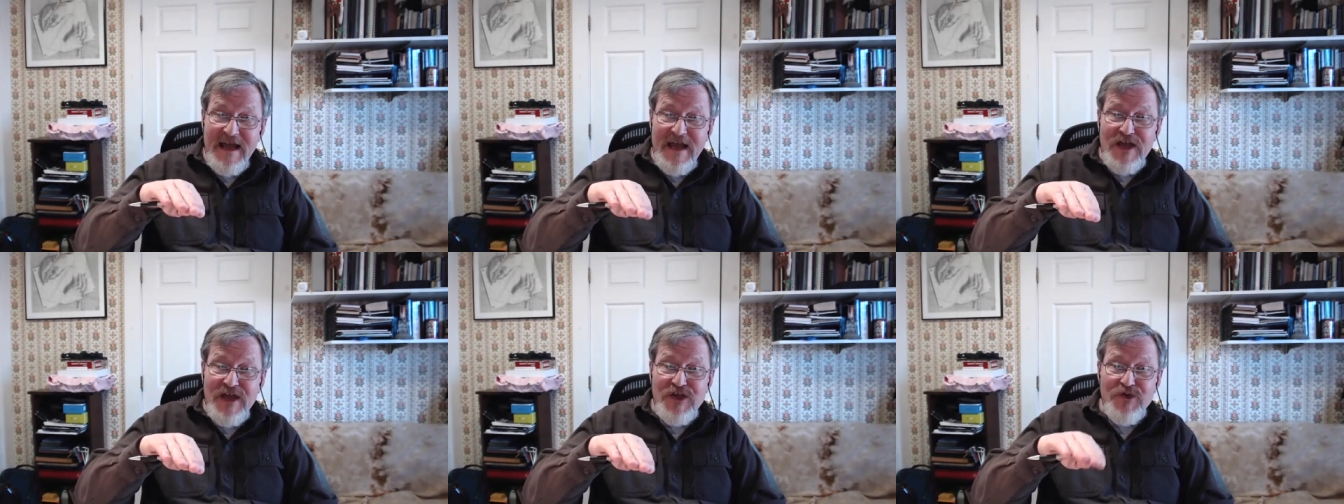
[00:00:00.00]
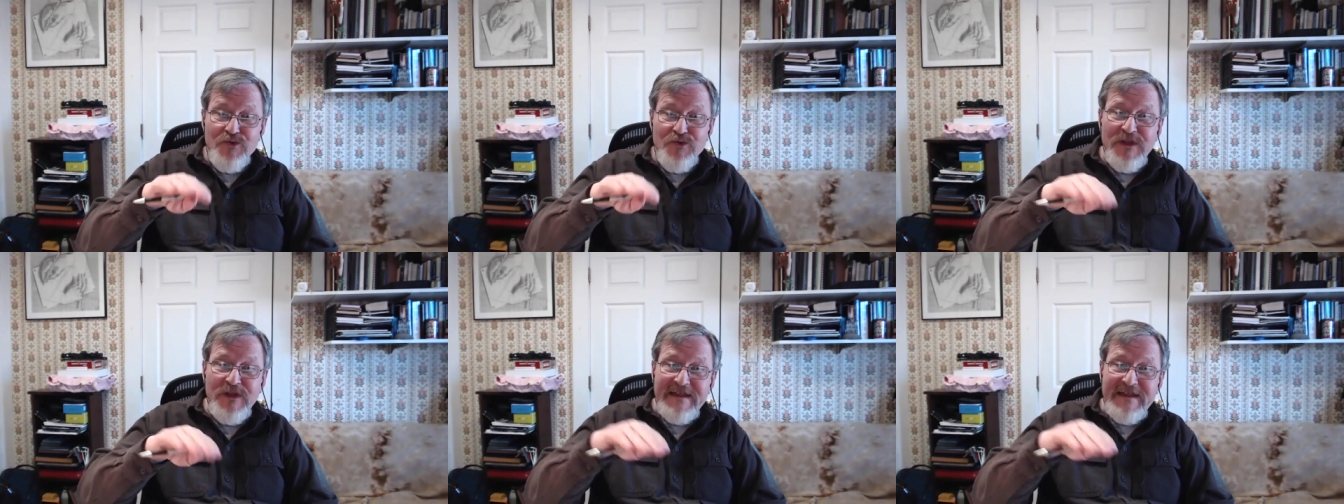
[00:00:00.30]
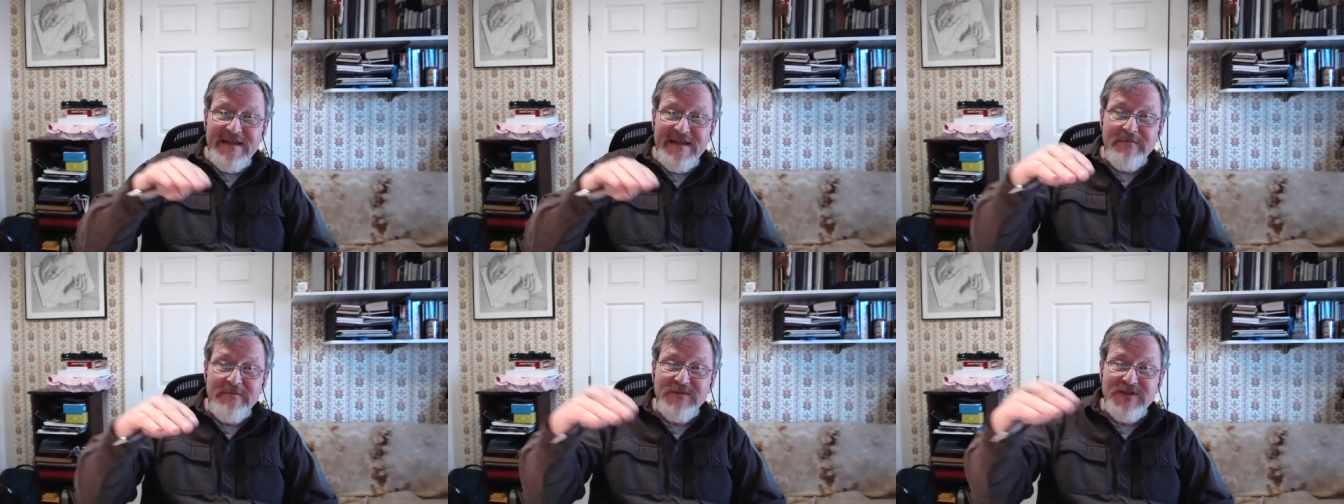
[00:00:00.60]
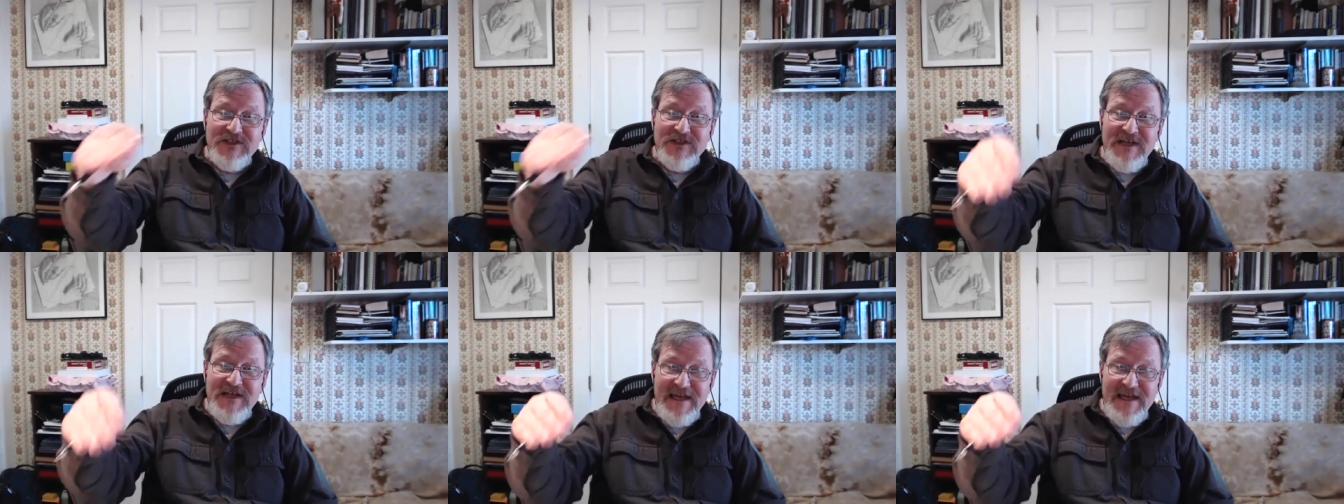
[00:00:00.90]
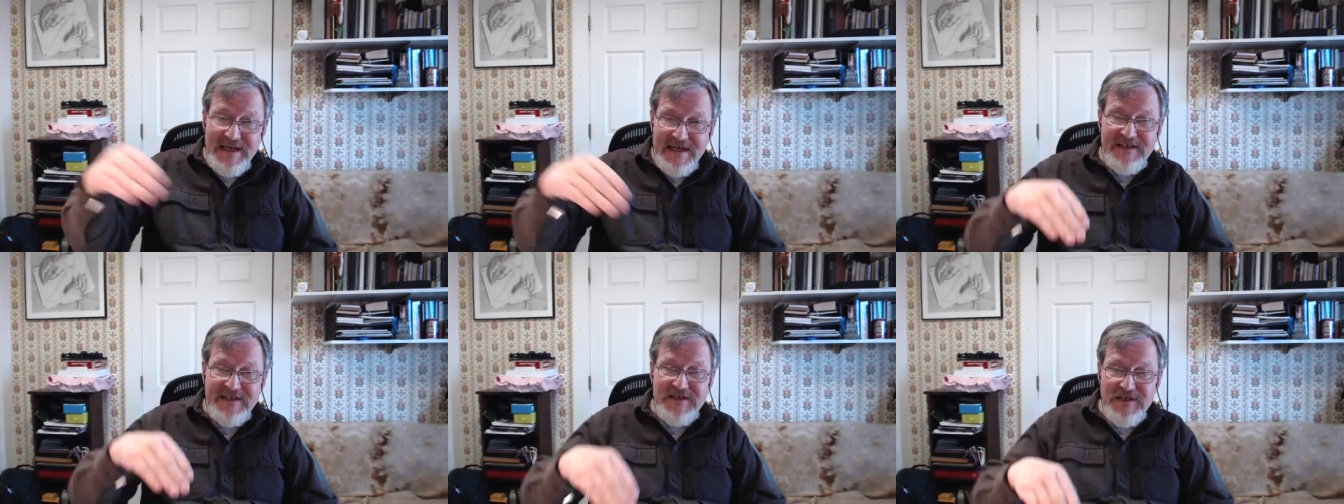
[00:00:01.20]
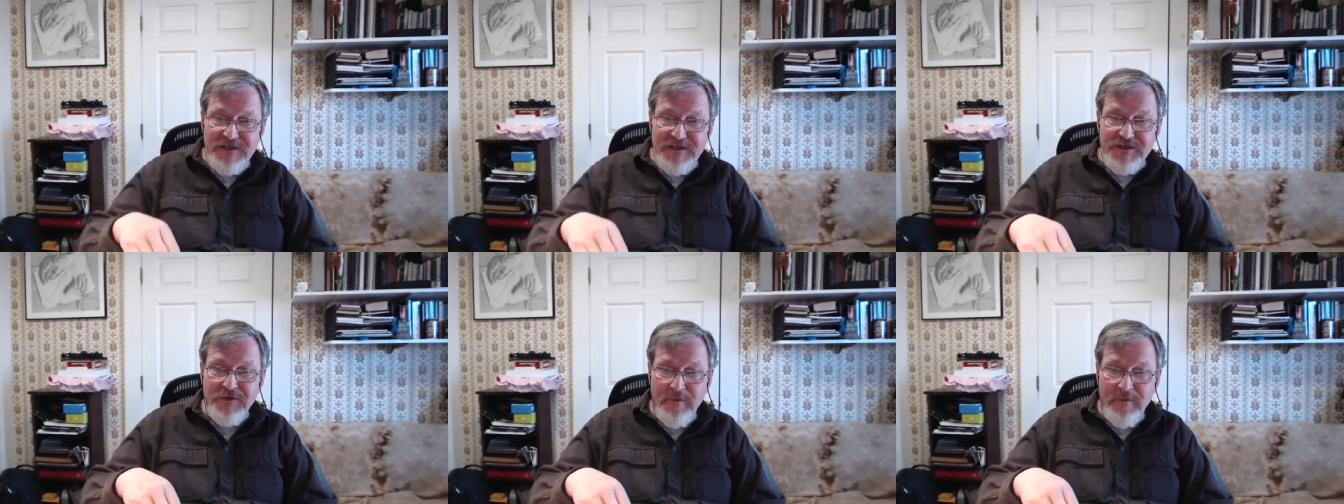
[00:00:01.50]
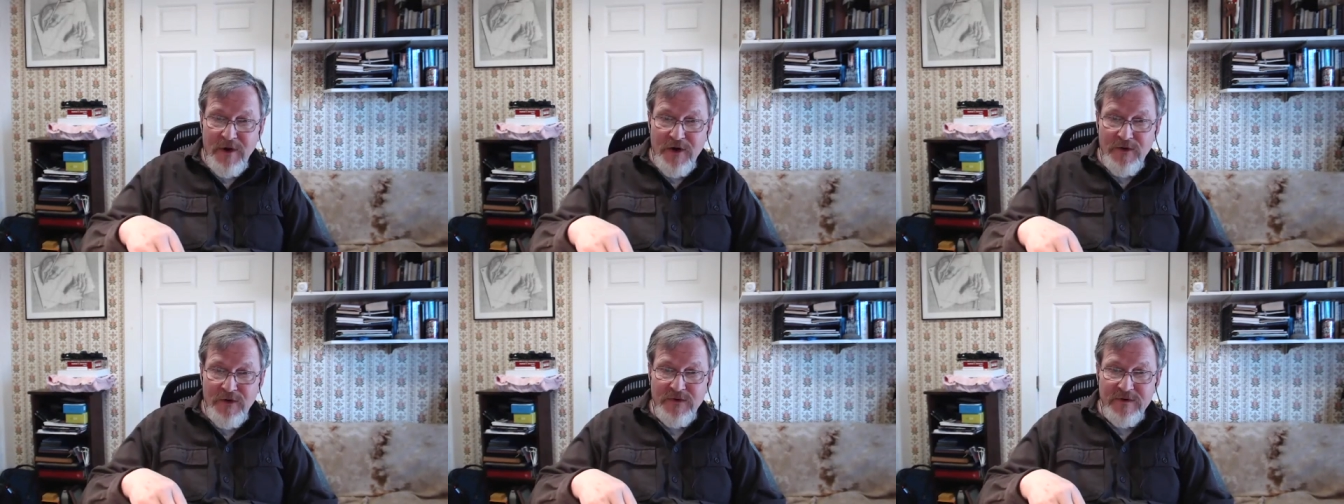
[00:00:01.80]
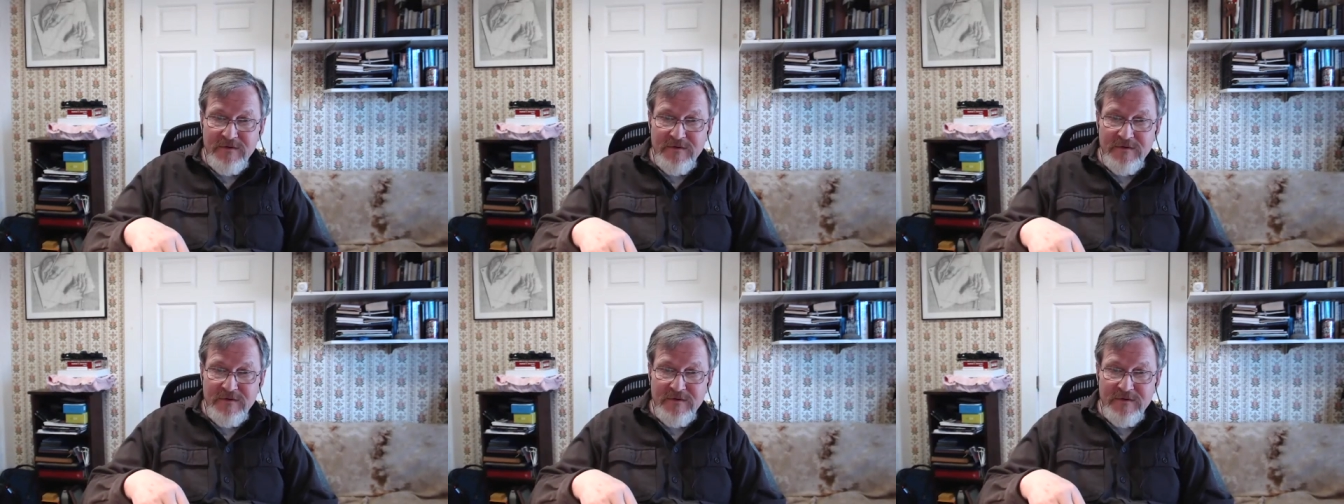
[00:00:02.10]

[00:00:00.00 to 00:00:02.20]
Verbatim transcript: you let them stay in teacher mode.